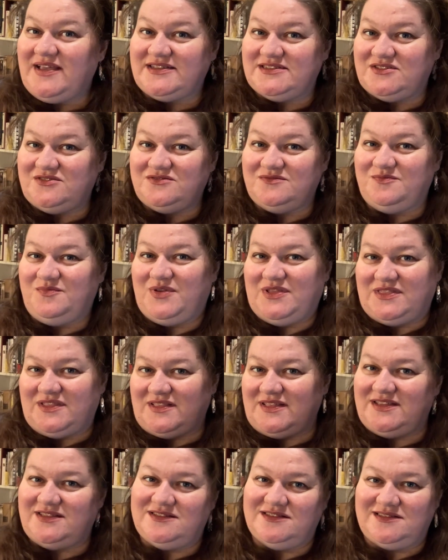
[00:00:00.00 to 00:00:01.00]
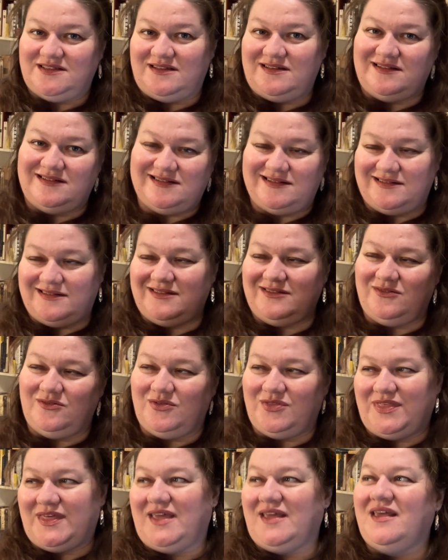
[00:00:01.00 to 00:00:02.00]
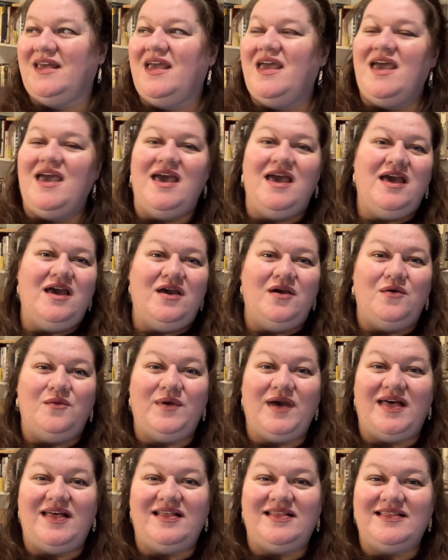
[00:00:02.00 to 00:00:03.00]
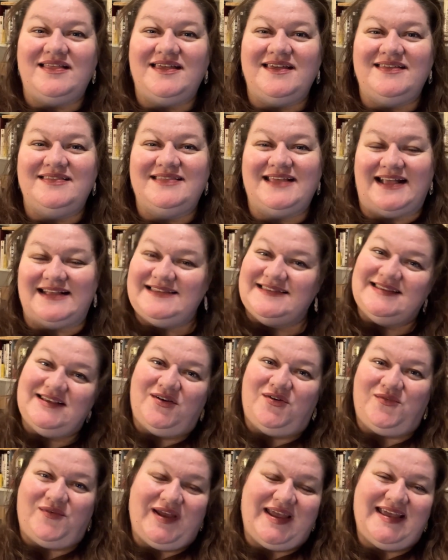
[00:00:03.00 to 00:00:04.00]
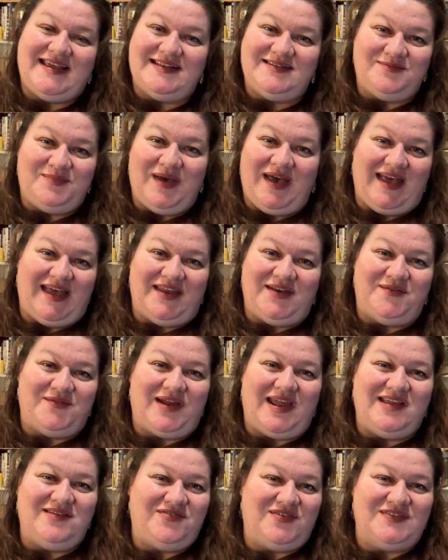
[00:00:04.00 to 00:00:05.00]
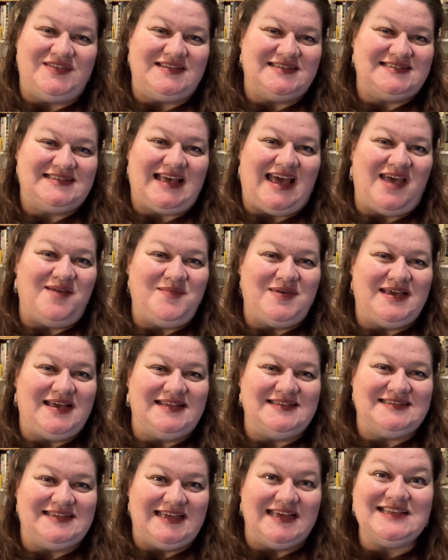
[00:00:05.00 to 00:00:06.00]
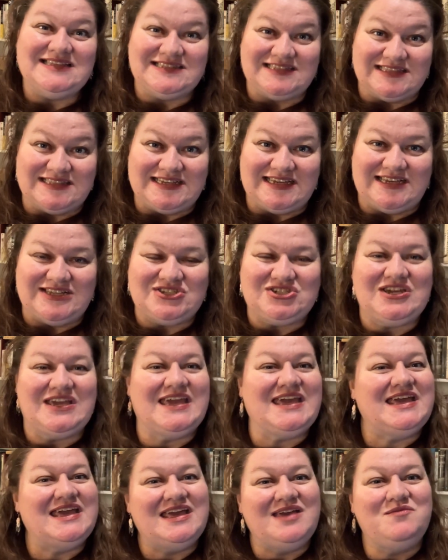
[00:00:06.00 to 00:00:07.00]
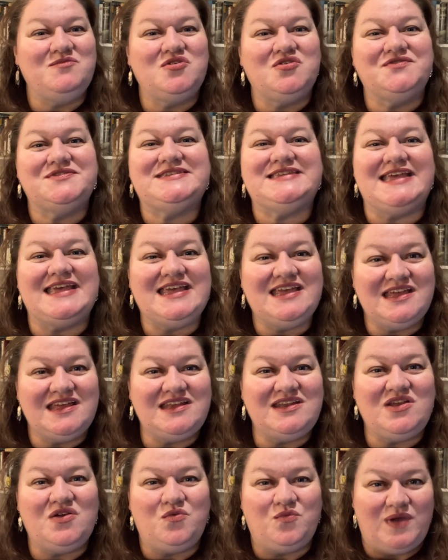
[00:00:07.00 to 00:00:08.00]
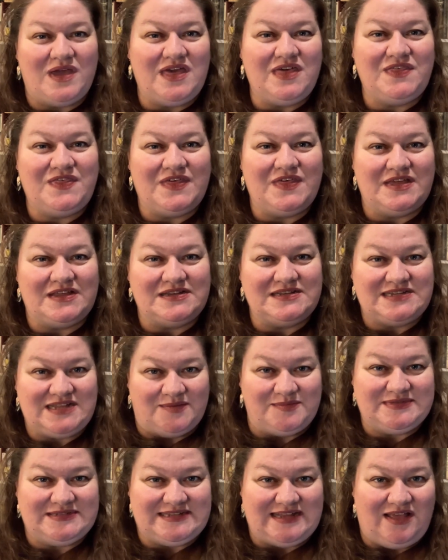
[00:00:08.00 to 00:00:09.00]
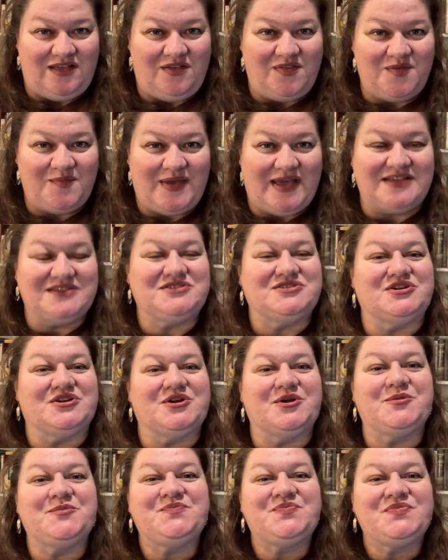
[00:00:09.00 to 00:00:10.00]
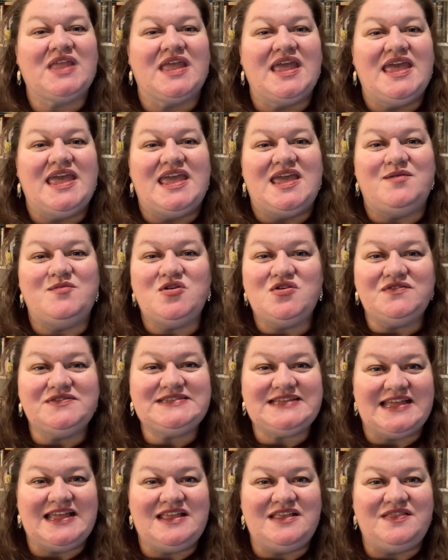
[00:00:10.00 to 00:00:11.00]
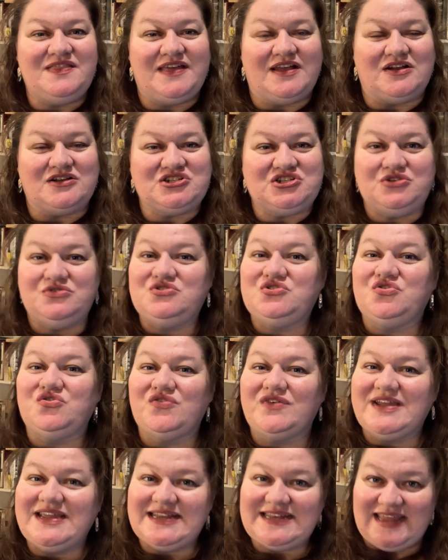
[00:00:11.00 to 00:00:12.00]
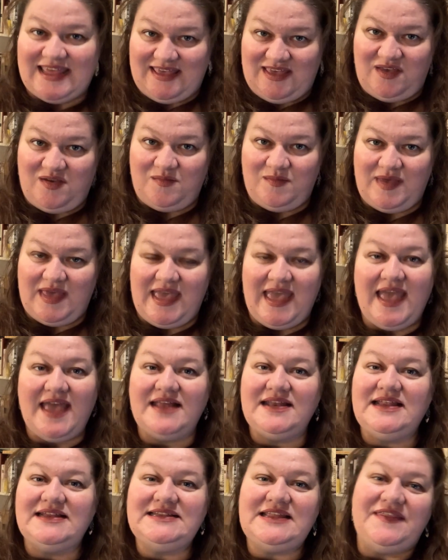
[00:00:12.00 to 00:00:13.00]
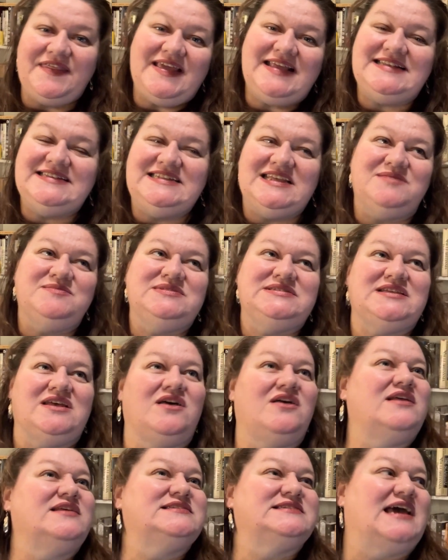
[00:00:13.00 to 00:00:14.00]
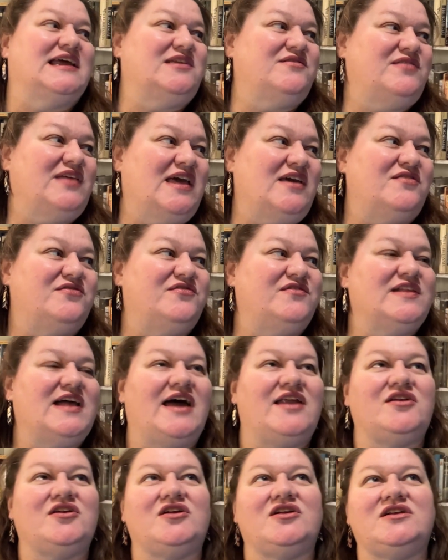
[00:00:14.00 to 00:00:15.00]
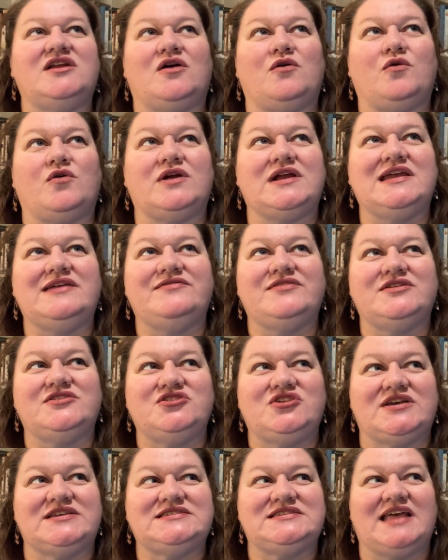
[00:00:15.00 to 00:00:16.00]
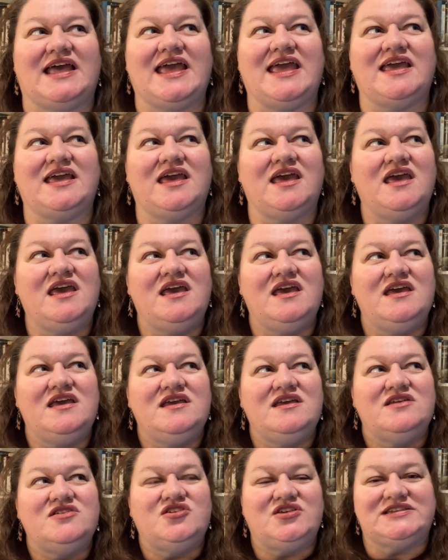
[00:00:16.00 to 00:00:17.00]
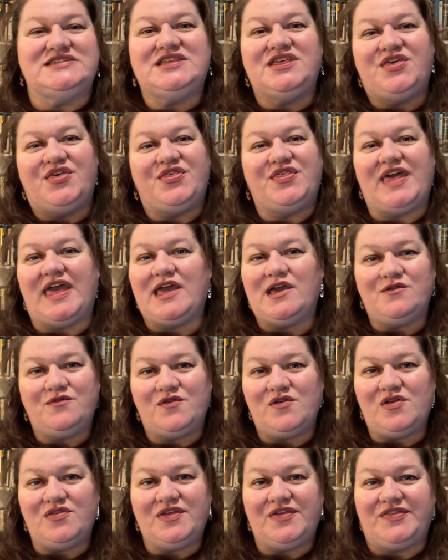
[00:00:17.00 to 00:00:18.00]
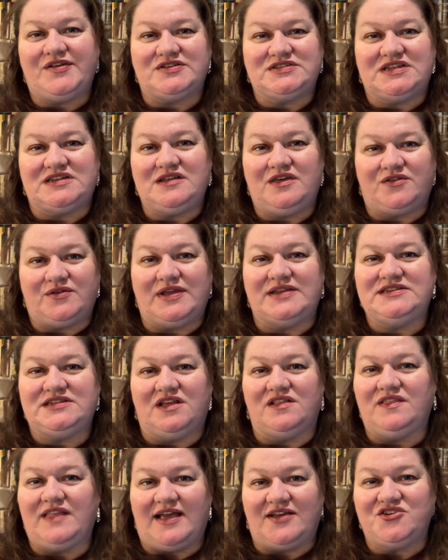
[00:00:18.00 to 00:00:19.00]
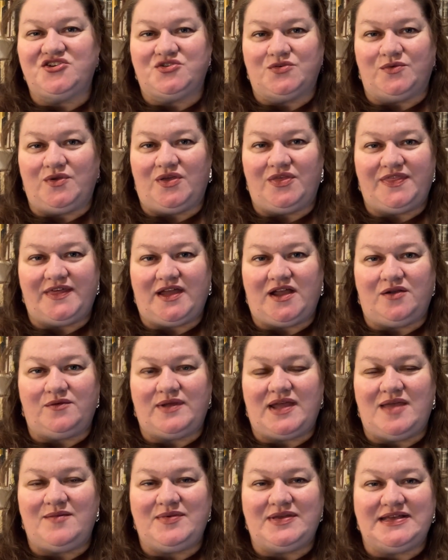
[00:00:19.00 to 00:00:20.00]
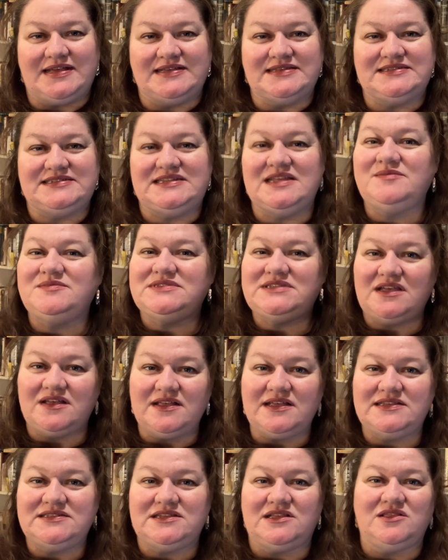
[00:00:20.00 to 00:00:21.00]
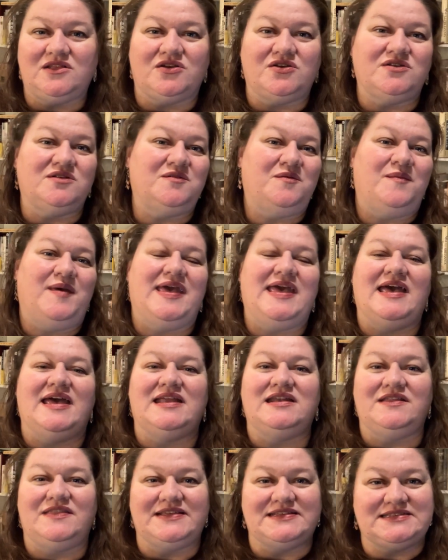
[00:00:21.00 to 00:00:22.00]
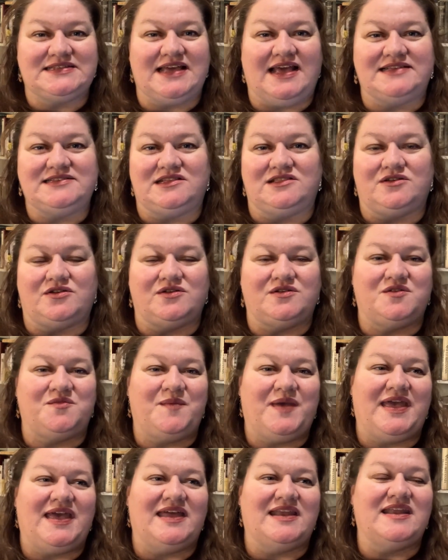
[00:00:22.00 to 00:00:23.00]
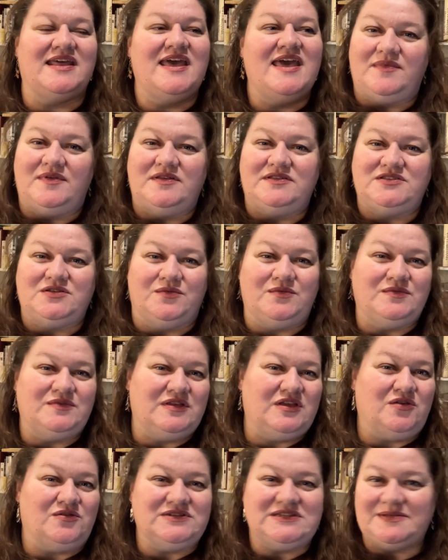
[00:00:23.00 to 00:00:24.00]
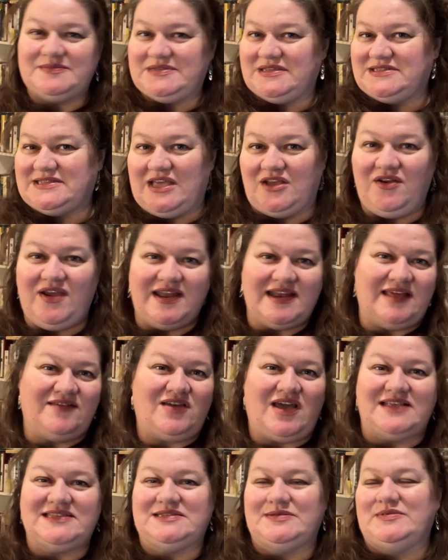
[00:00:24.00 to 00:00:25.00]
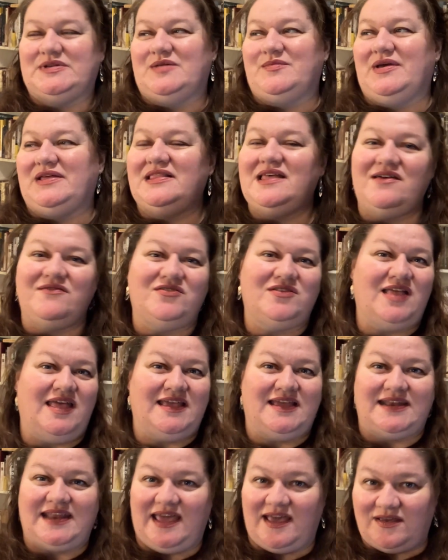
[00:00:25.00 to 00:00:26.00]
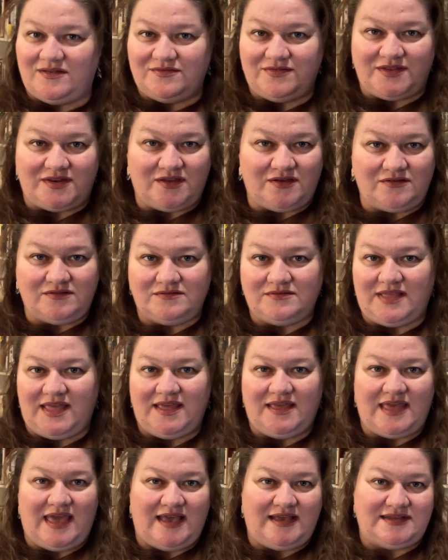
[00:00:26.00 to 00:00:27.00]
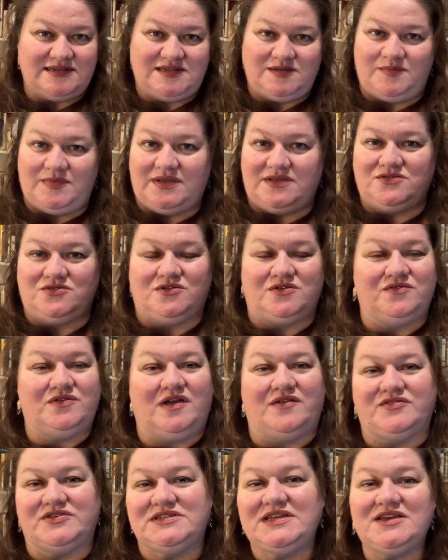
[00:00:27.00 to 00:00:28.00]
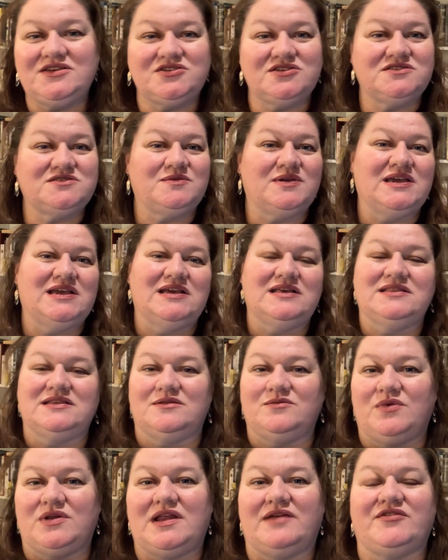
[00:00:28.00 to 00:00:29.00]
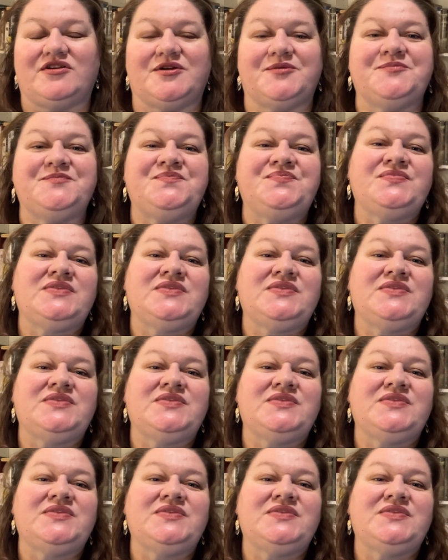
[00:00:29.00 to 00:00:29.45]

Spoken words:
Because you put the leeches on and the whole thing. Well, that's a great pun, right, for this guy, because he is a leech. He moves in with Dimmesdale, the pastor. He moves in there to treat him. And I think Dimmesdale is kind of like flattered, or even just thankful that there's another intellectual there, right? Because Dimmesdale is a learned man. This guy's a learned man. So, you know, Dimmesdale's like, great, I've got someone on my level I can have, you know, like academic sort of conversations with and whatever.